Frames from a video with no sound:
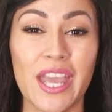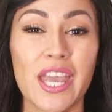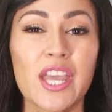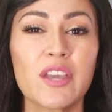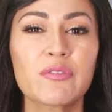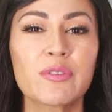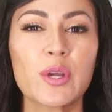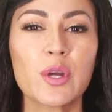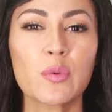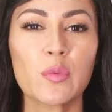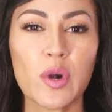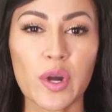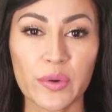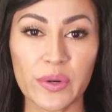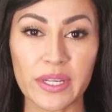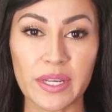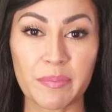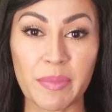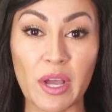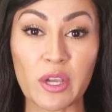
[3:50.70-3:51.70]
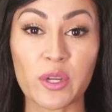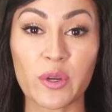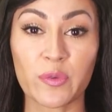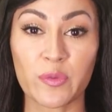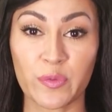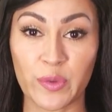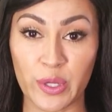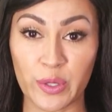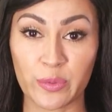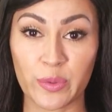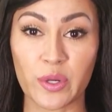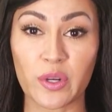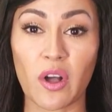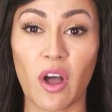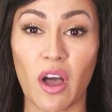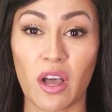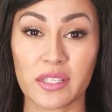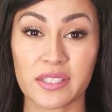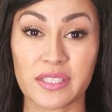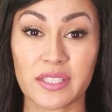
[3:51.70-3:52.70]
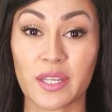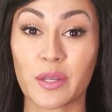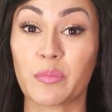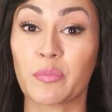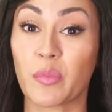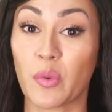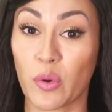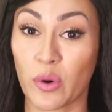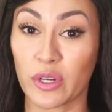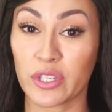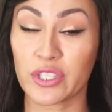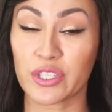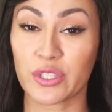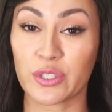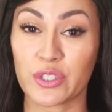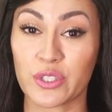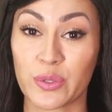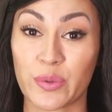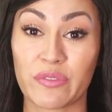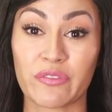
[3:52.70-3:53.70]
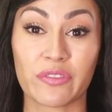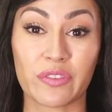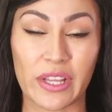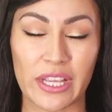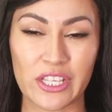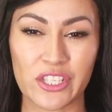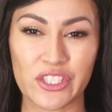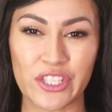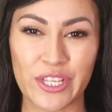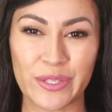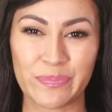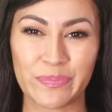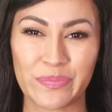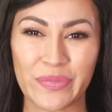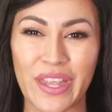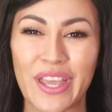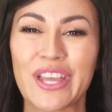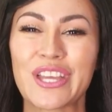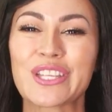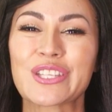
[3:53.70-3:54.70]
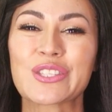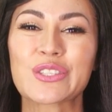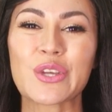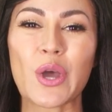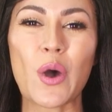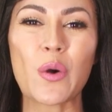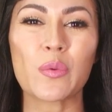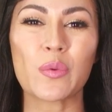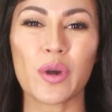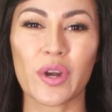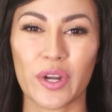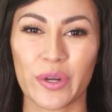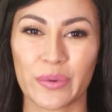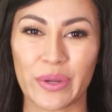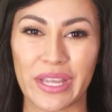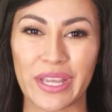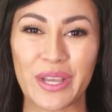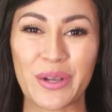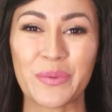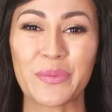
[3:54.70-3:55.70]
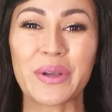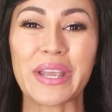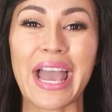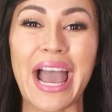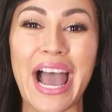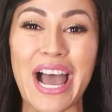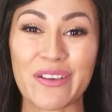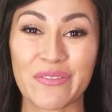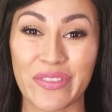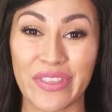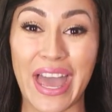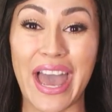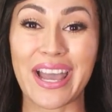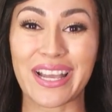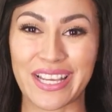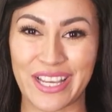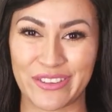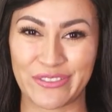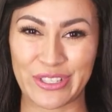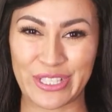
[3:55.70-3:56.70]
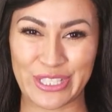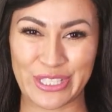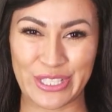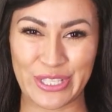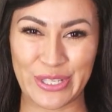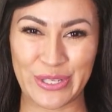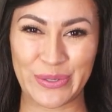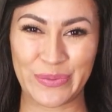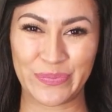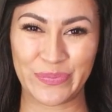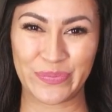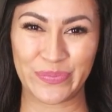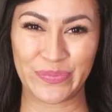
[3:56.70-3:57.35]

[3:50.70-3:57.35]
If you're worried about your funeral costing more due to inflation, don't worry, we have that covered too.